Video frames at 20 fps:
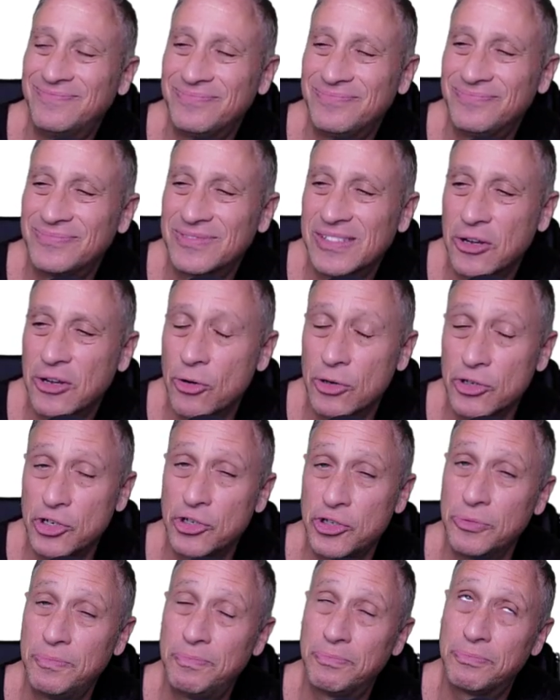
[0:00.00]
Of course,
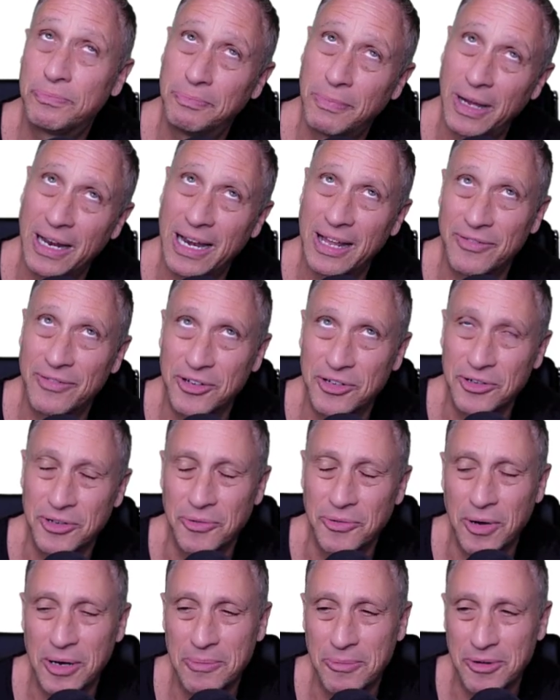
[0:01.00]
you might have to do it
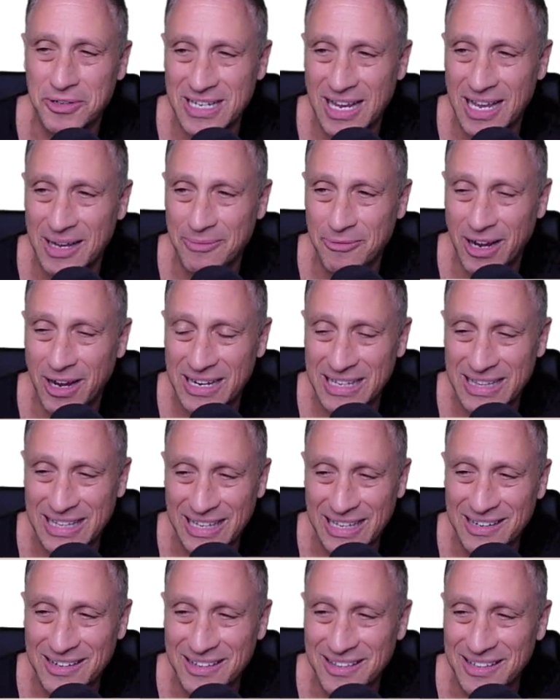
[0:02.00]
one more time right at the
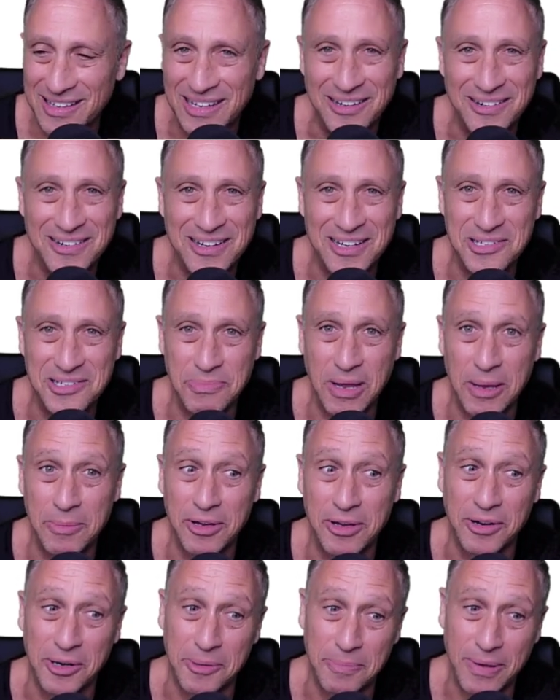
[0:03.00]
end of the year because maybe you're
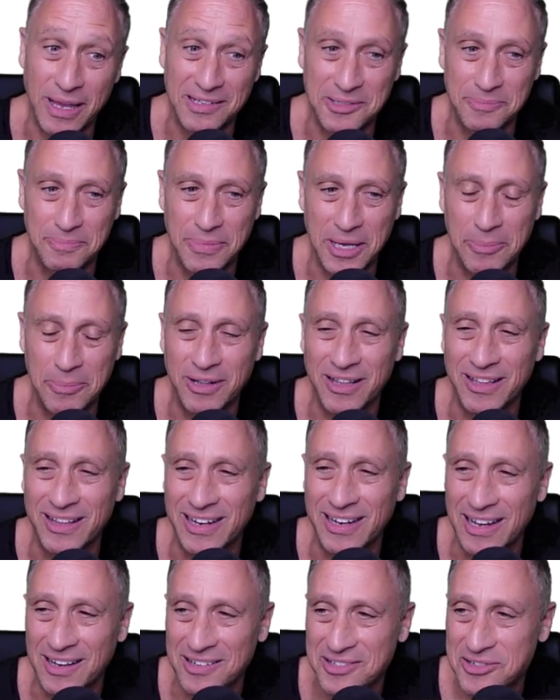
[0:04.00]
going to pay some people in the
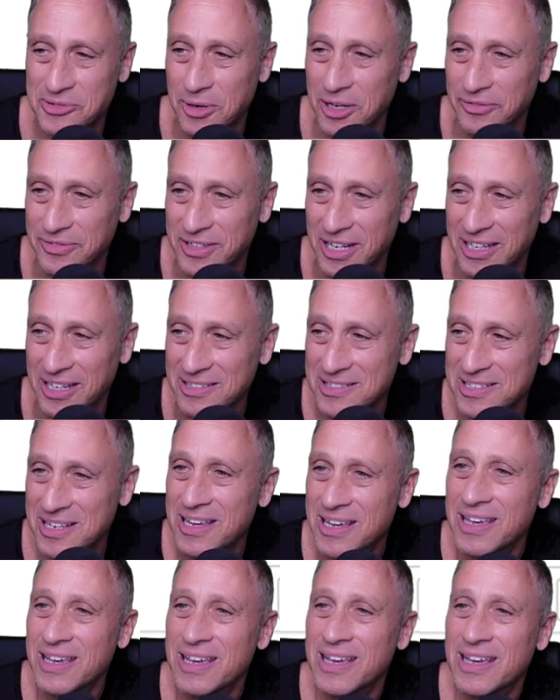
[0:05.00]
next 12 days.
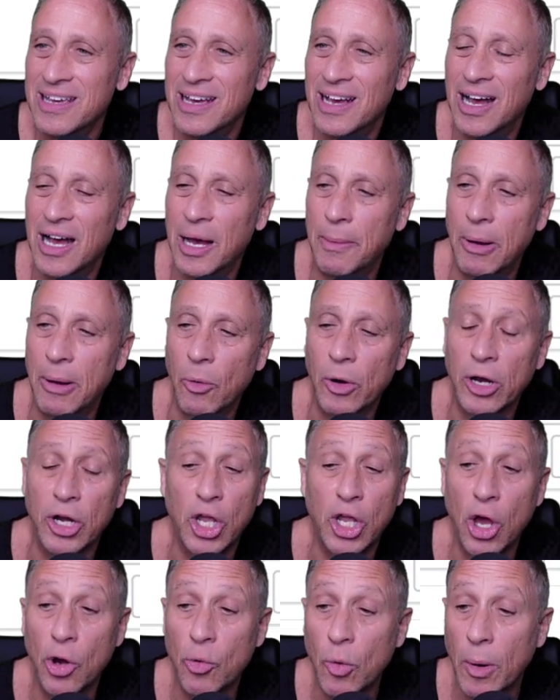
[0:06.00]
But we're going to
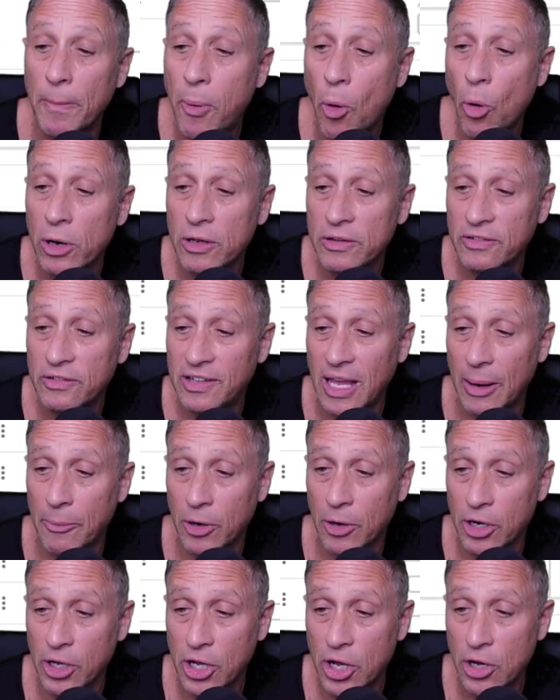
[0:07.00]
go to reports and we're going
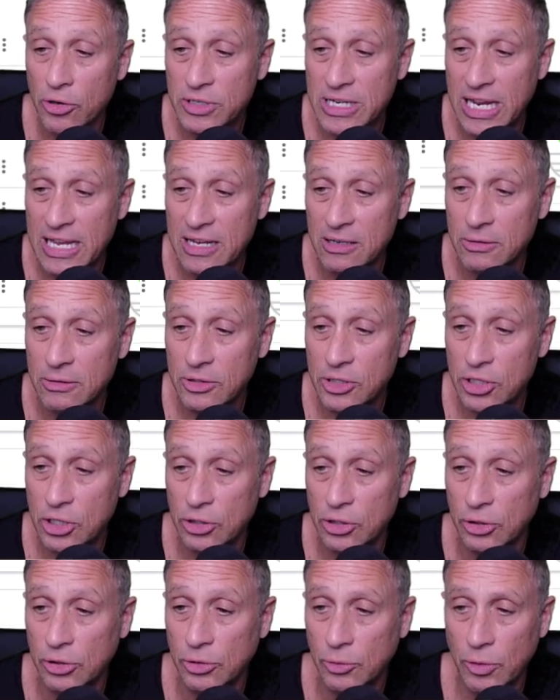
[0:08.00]
to go down
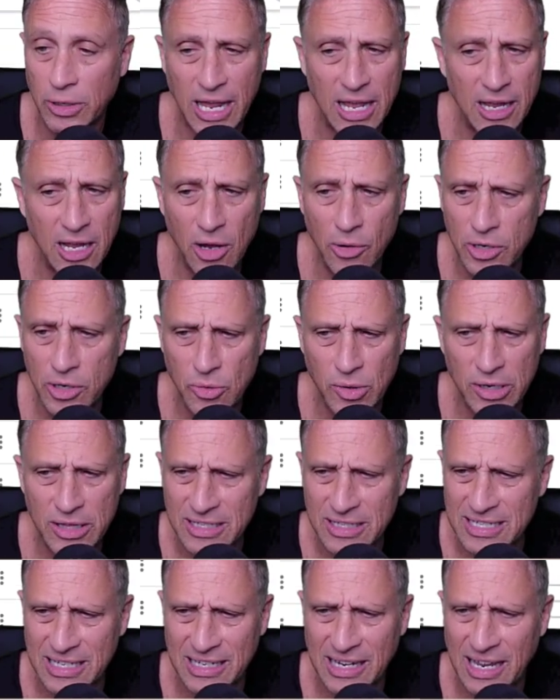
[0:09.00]
to, we're not going to where the
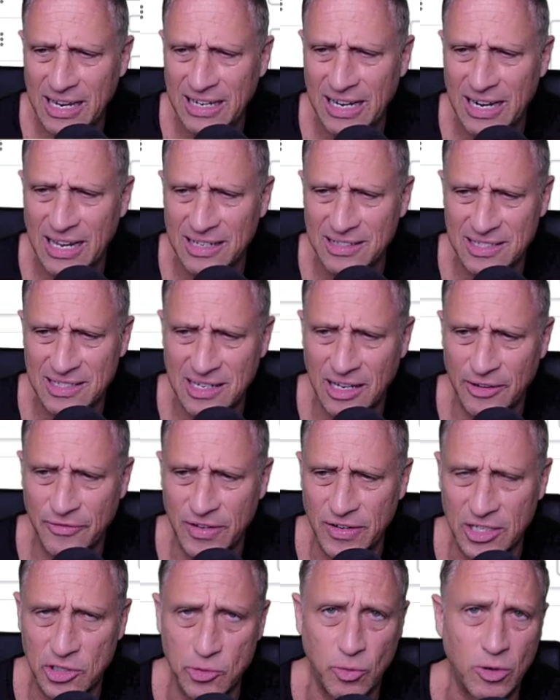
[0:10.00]
1099 stuff
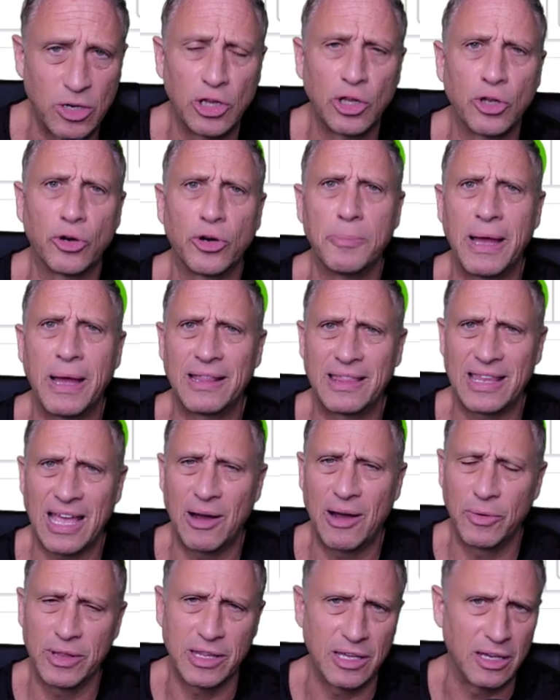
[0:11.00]
is. We're going to learn about that
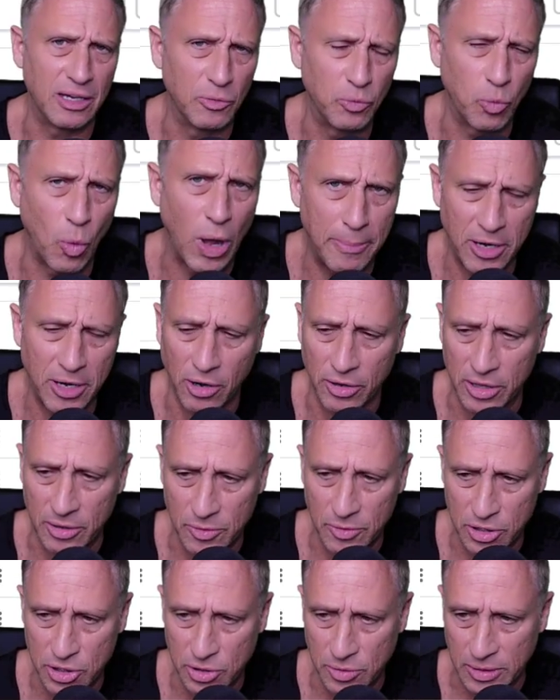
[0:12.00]
with a webinar that we're
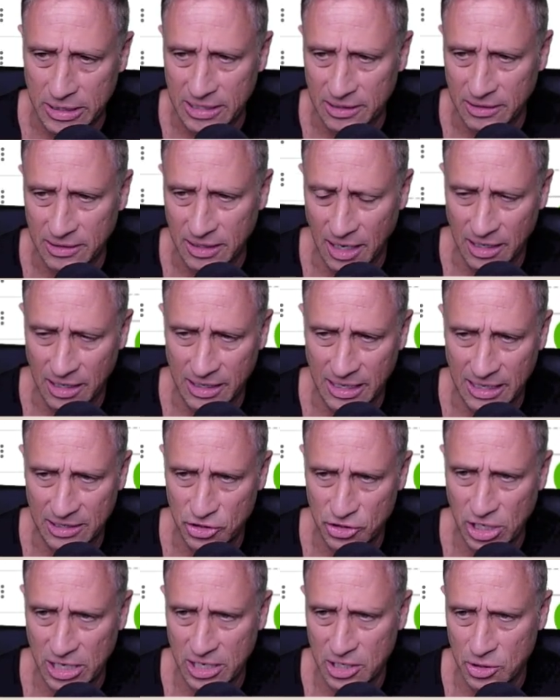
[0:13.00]
doing in
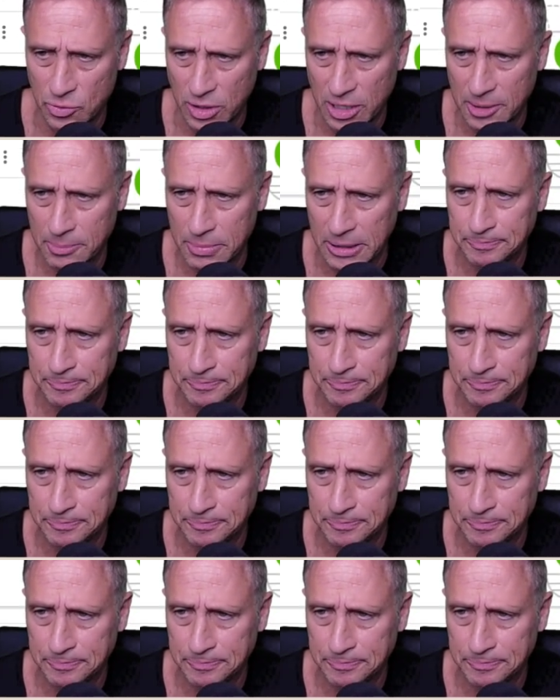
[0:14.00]
January. But